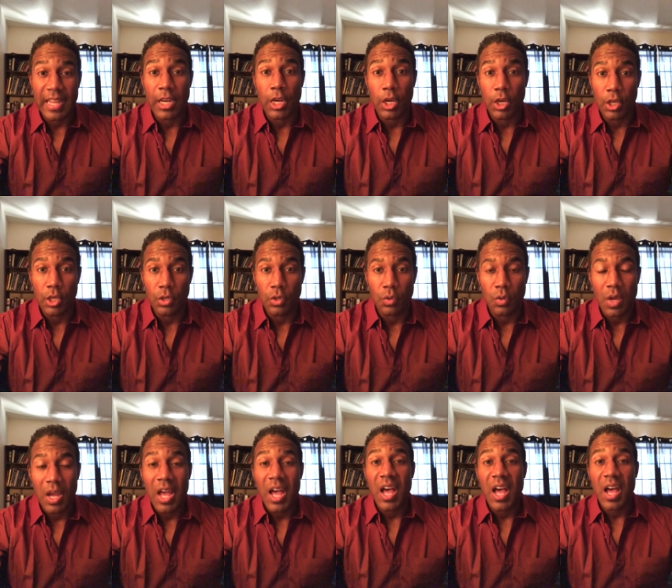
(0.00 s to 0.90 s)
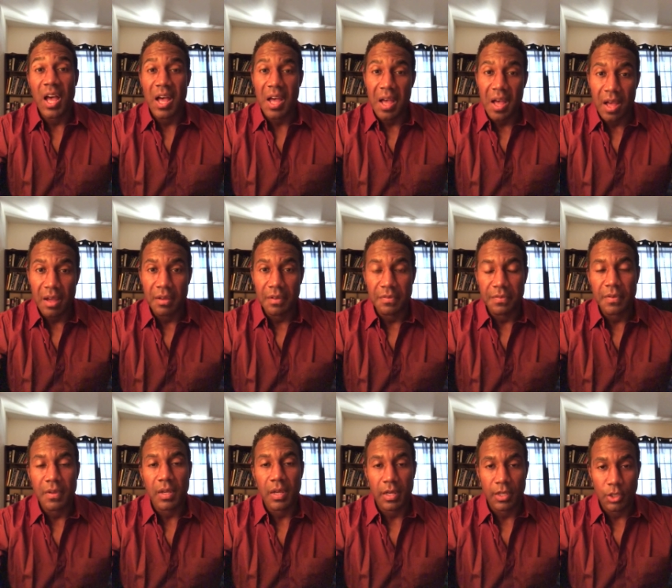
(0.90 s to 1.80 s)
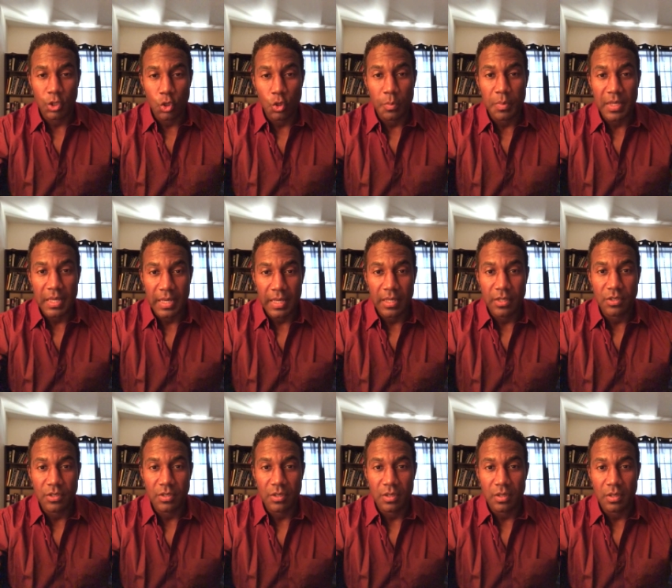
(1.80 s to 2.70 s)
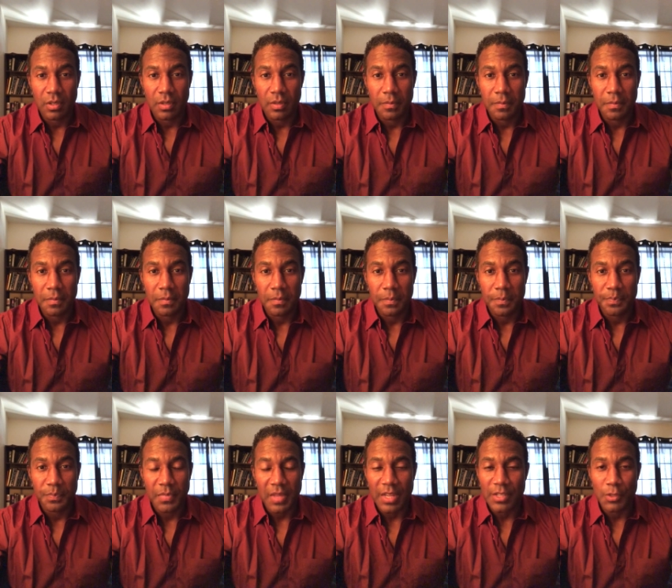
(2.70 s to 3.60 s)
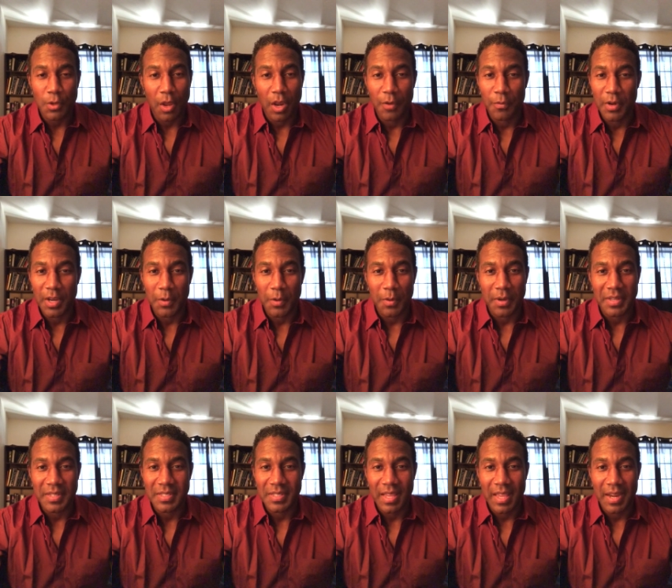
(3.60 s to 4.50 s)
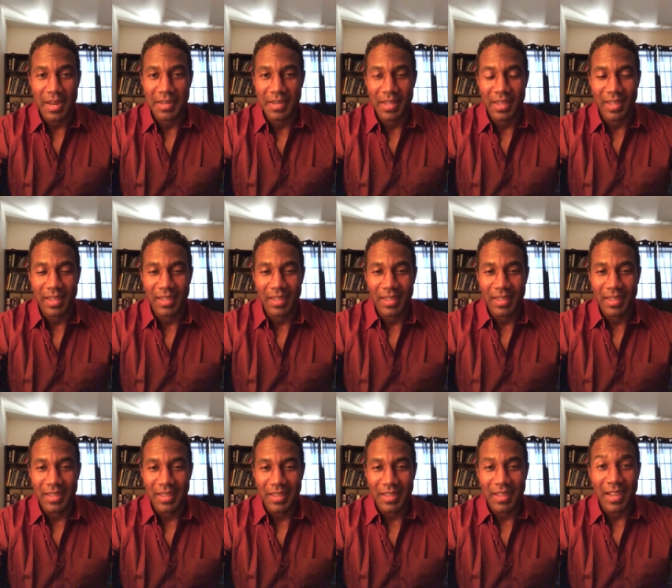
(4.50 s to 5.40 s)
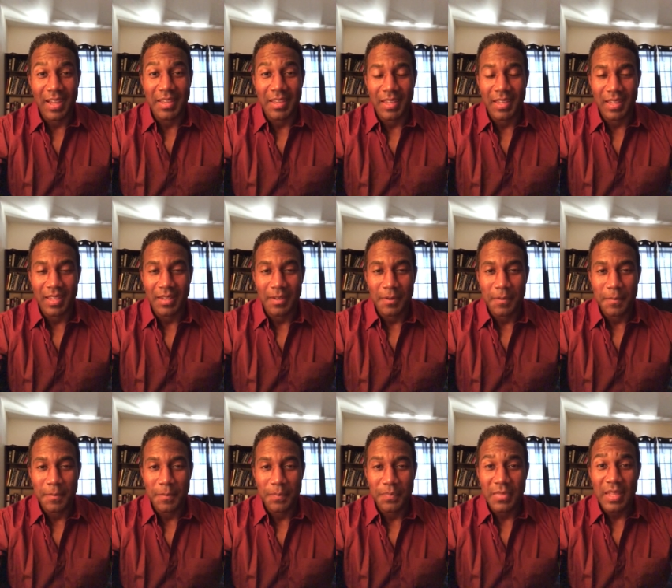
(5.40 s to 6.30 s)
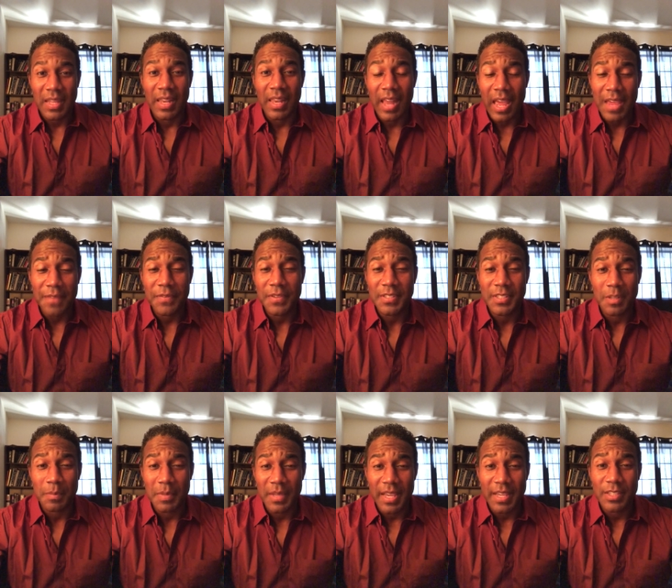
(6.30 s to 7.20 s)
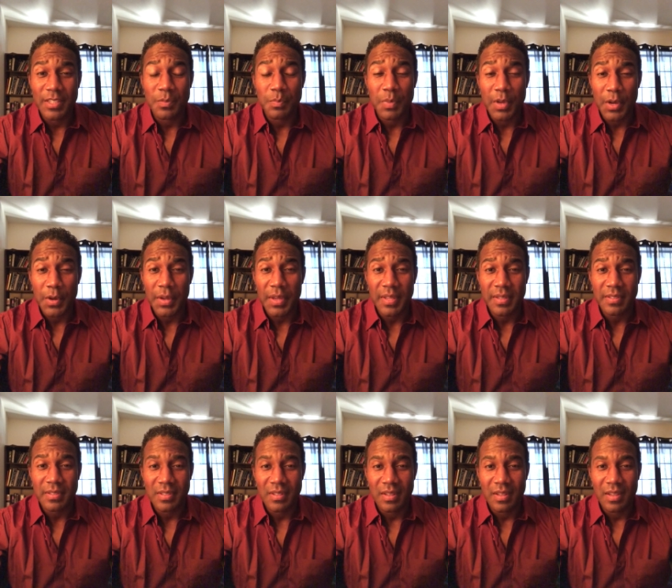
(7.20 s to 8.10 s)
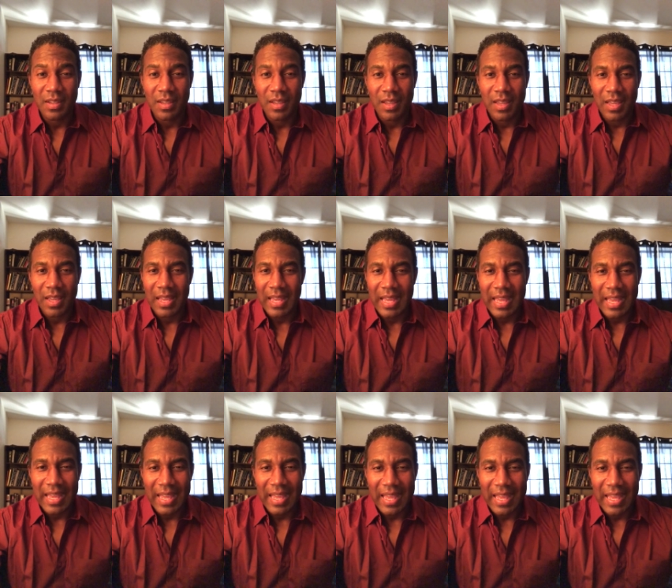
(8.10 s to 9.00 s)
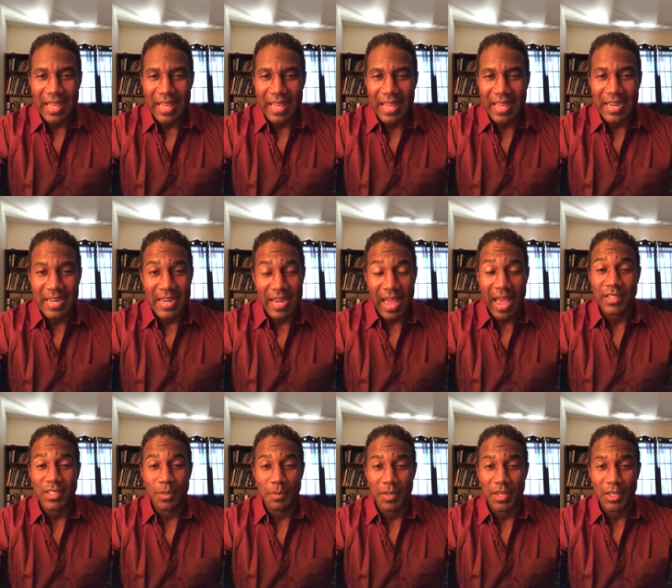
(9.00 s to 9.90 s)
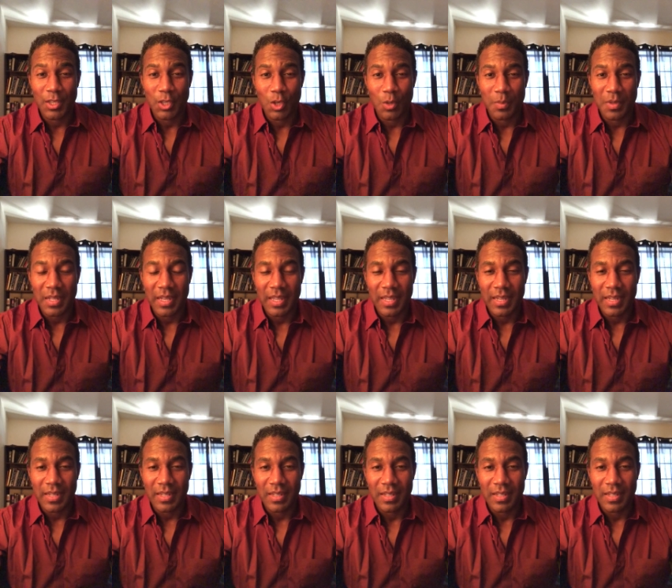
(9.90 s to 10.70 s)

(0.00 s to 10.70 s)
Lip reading: in lieu of accumulation. That's all I really wanted to say today. Again, life is to be experienced and not to be accumulated.